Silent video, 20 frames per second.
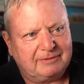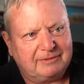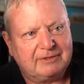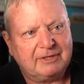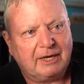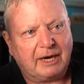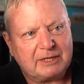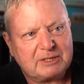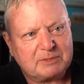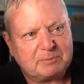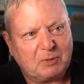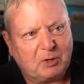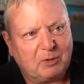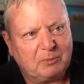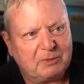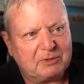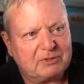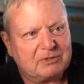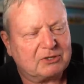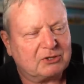Nice
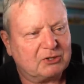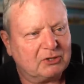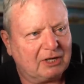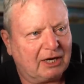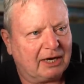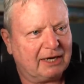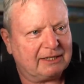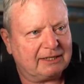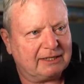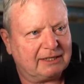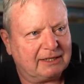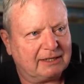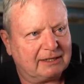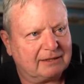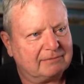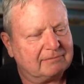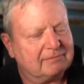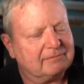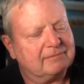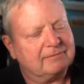moment, good
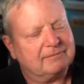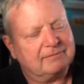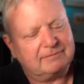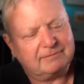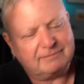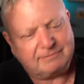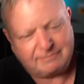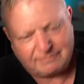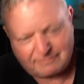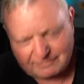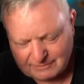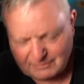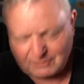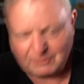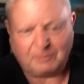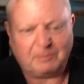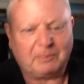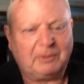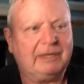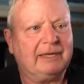idea,
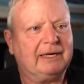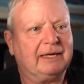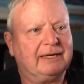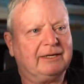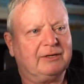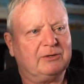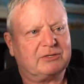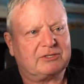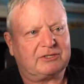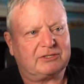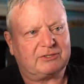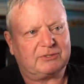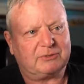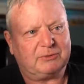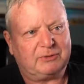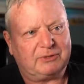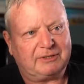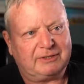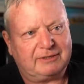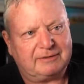completely useless
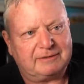audio.